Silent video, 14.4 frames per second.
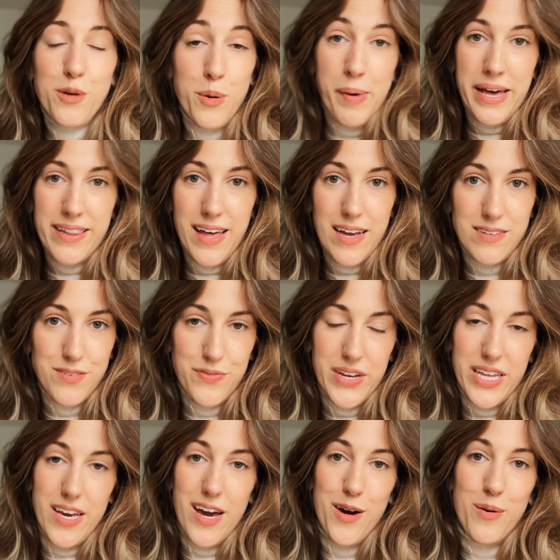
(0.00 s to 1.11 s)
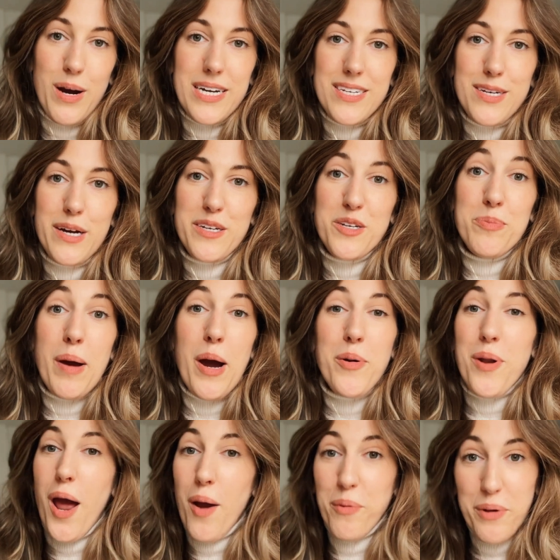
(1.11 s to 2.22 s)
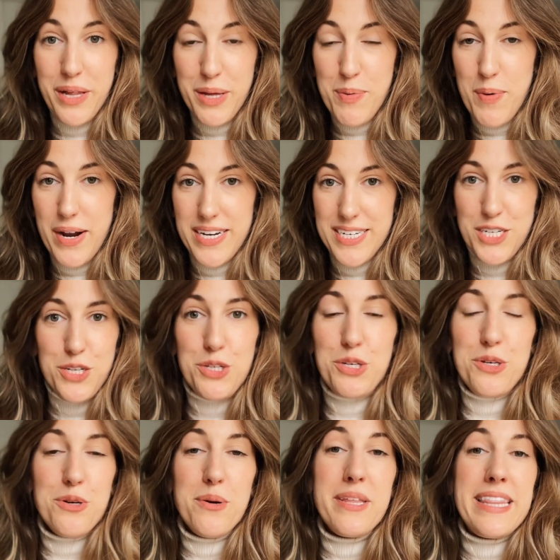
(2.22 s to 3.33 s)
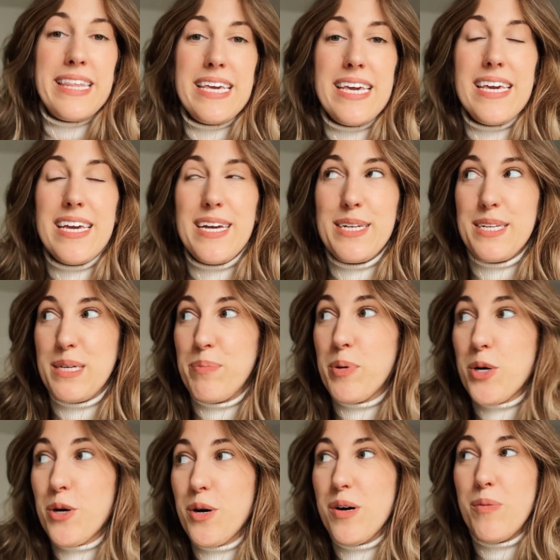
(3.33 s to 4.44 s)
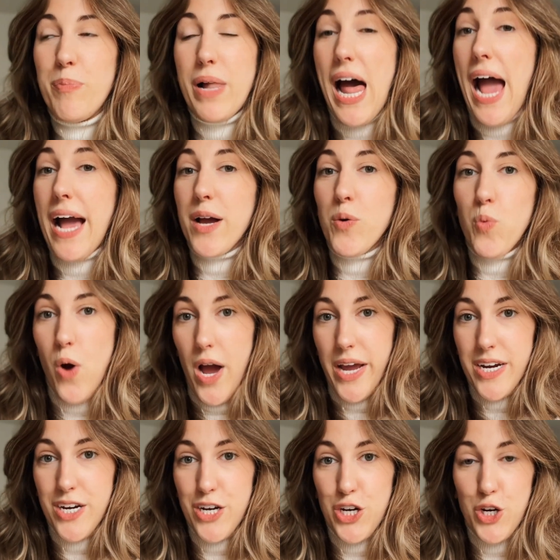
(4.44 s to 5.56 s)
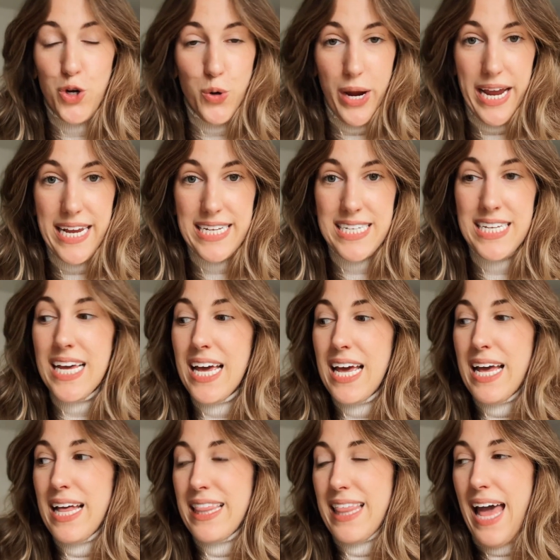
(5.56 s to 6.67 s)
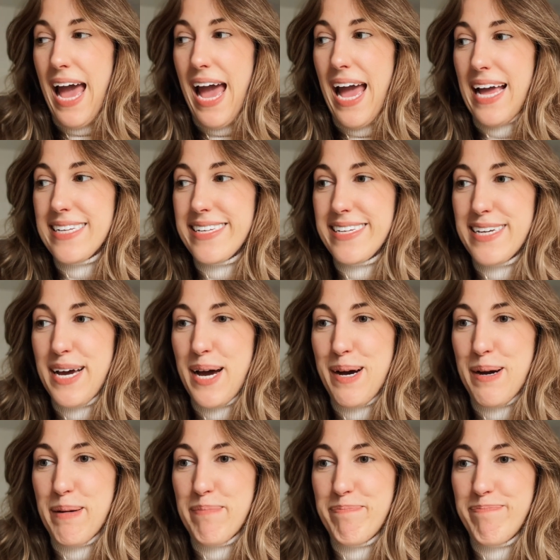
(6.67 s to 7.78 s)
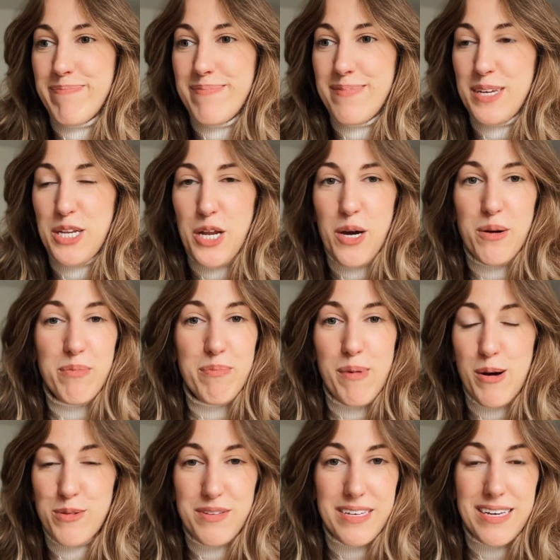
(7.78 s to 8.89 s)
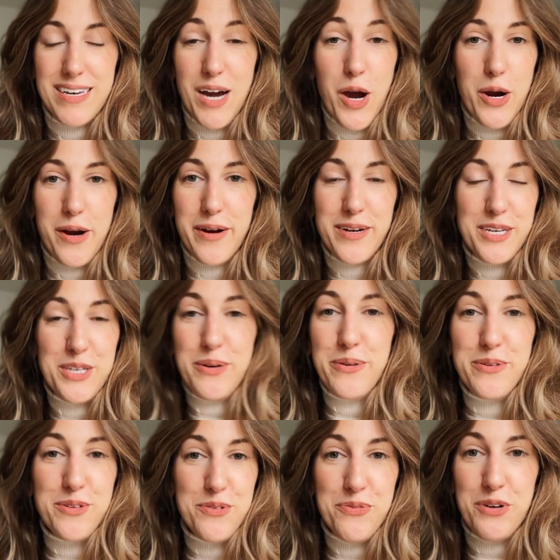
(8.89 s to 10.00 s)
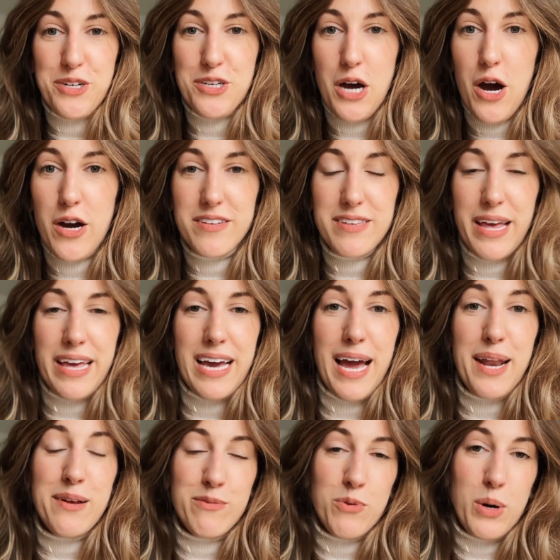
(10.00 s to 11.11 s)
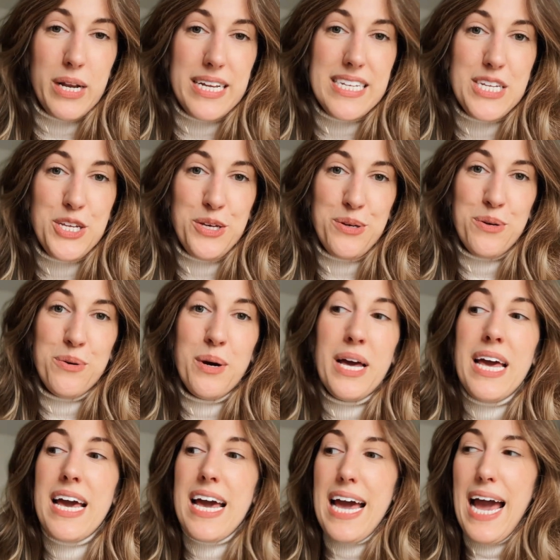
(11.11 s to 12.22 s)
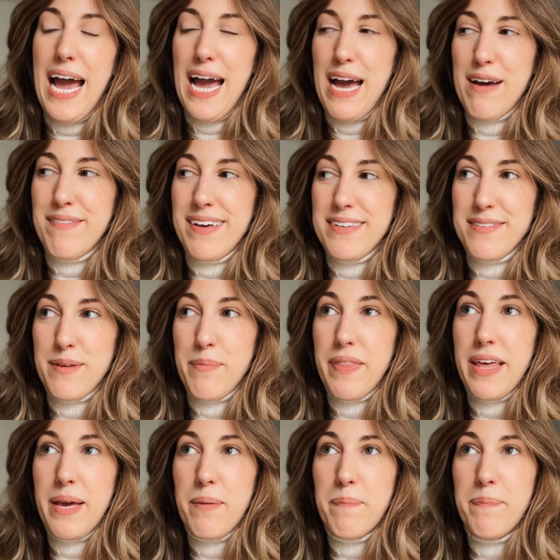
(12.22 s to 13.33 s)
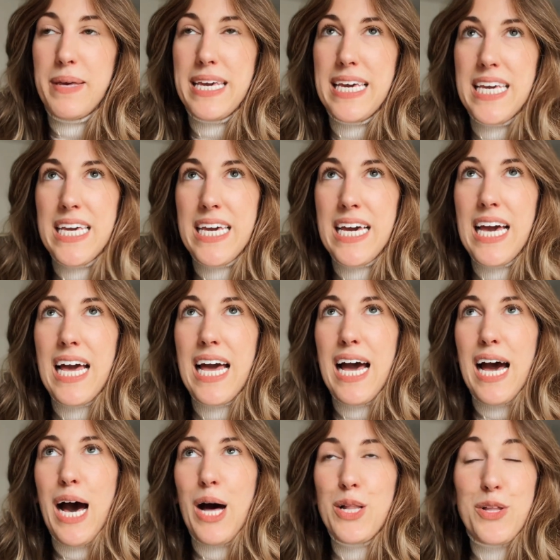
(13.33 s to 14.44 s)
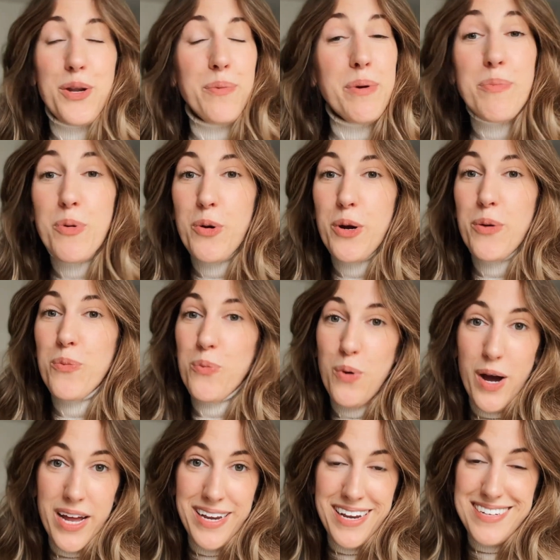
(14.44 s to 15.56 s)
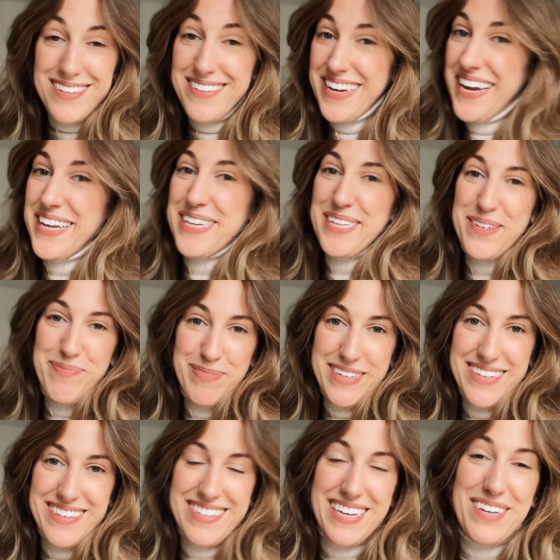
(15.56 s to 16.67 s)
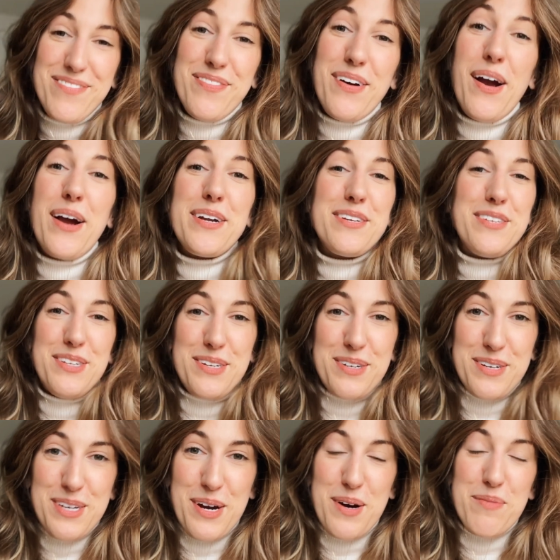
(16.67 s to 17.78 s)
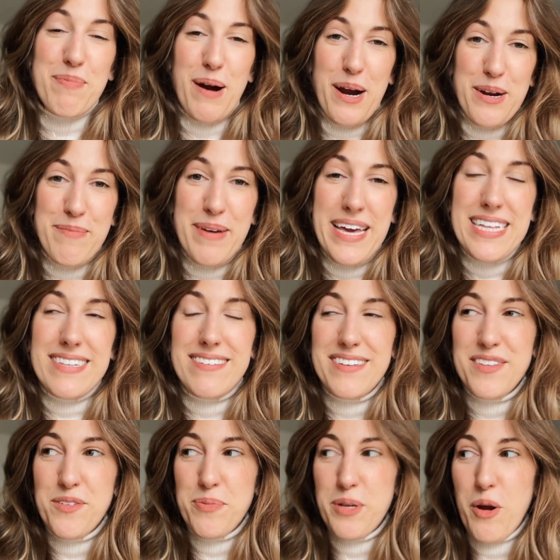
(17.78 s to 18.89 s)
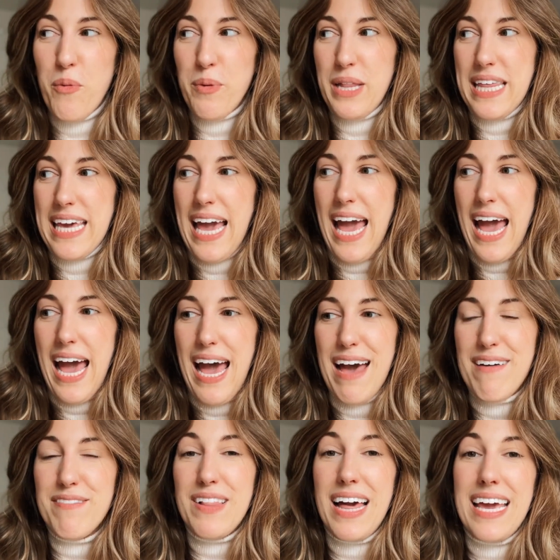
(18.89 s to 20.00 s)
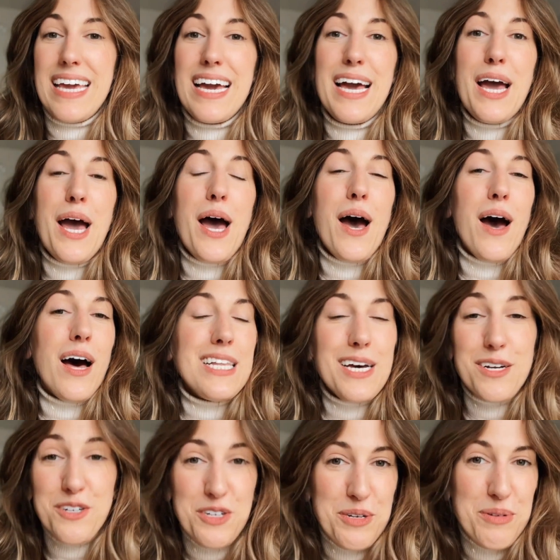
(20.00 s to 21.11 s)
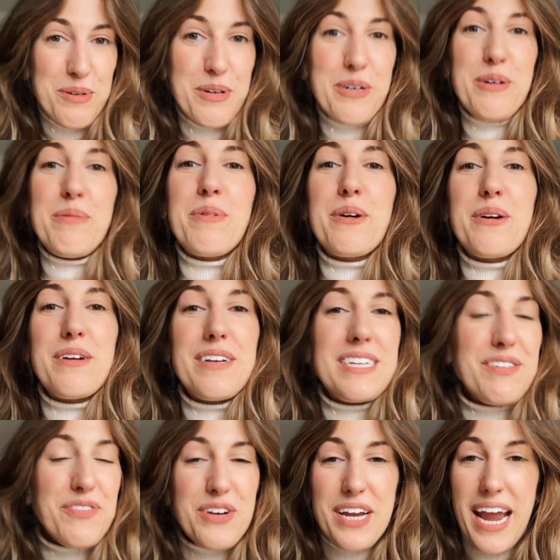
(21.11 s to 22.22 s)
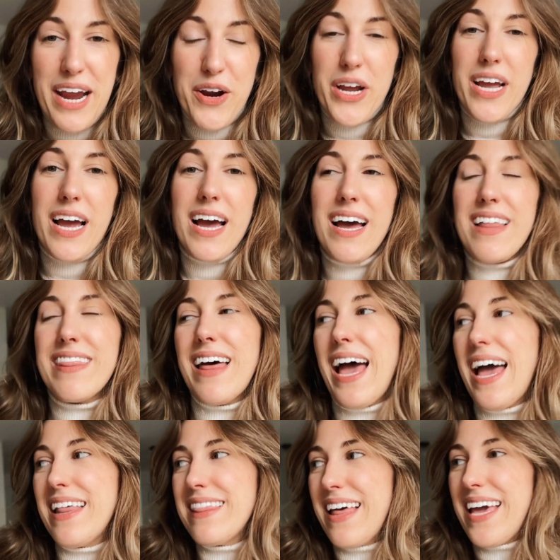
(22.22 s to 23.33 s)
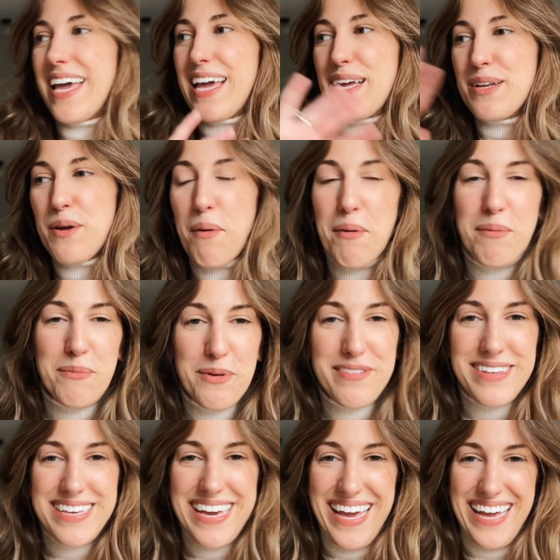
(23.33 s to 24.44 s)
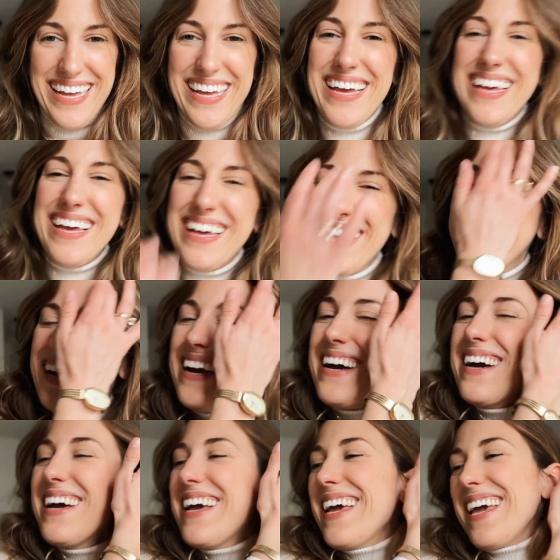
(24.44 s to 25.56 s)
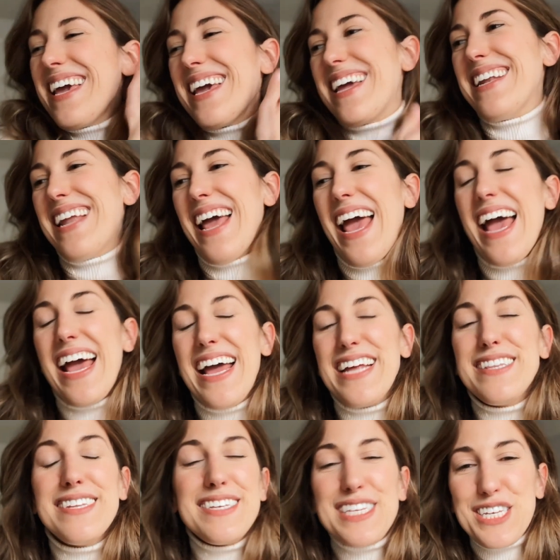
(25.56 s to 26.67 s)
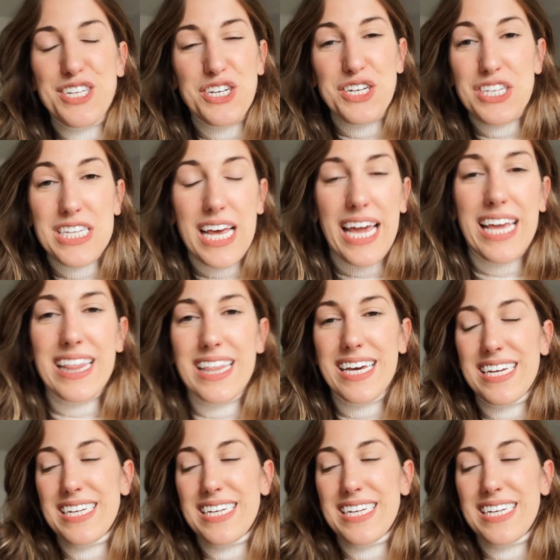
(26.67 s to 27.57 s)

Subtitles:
in my last video, I talked about not really wanting to do the typical black wire crate that mostly are used for dogs. I kind of wanted to have something be a little bit more, one, aesthetically pleasing for our studio apartment, since we don't really have like a laundry room or a different area that like no one will see it. in. And this is just like the